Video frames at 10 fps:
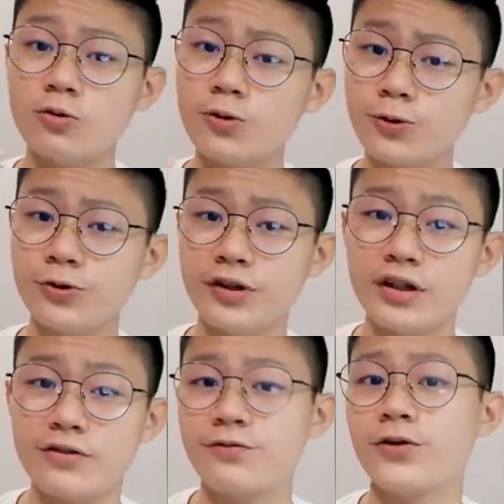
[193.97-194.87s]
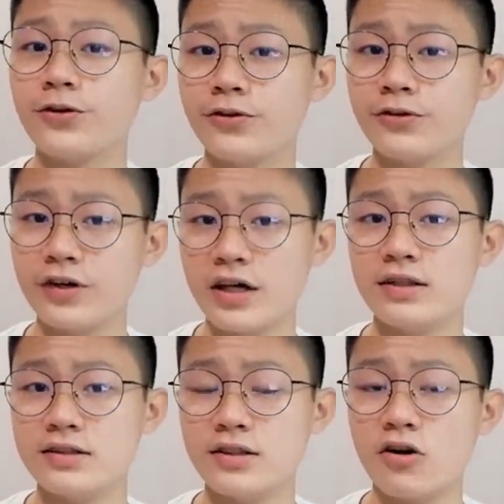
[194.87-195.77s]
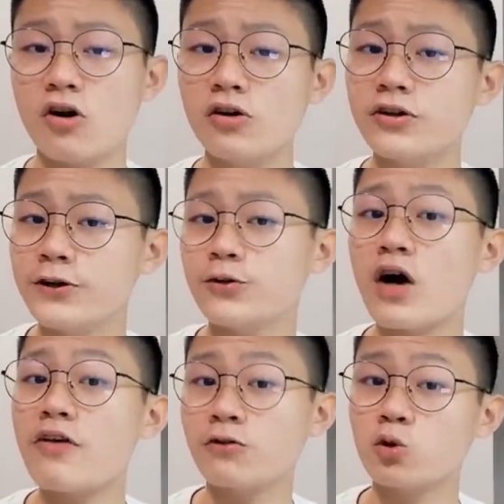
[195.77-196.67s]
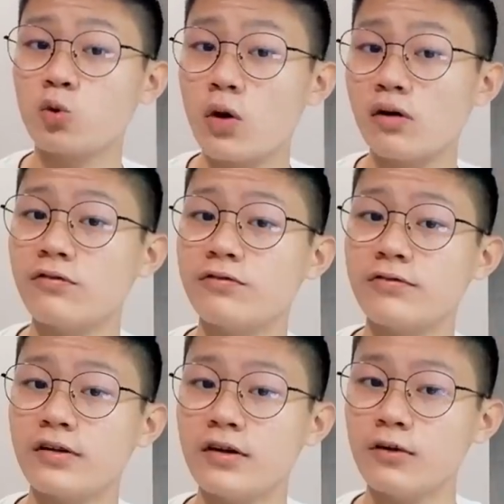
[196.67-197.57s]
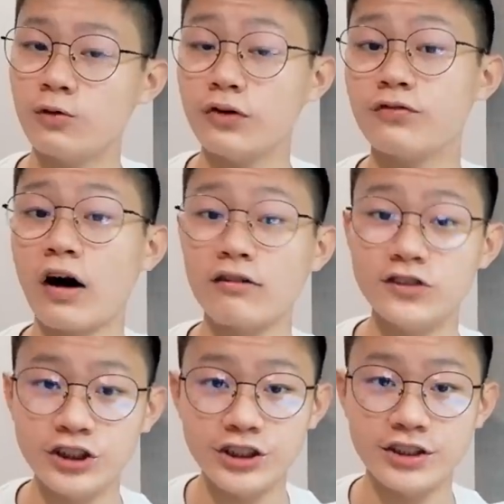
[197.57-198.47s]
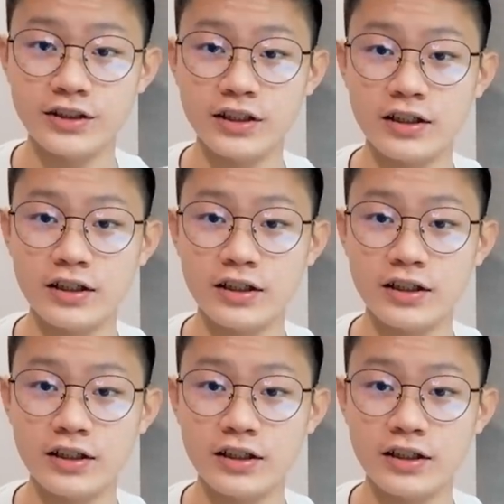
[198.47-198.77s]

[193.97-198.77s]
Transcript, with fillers: who couldn't afford to get the all new iPhone 12 with 5G.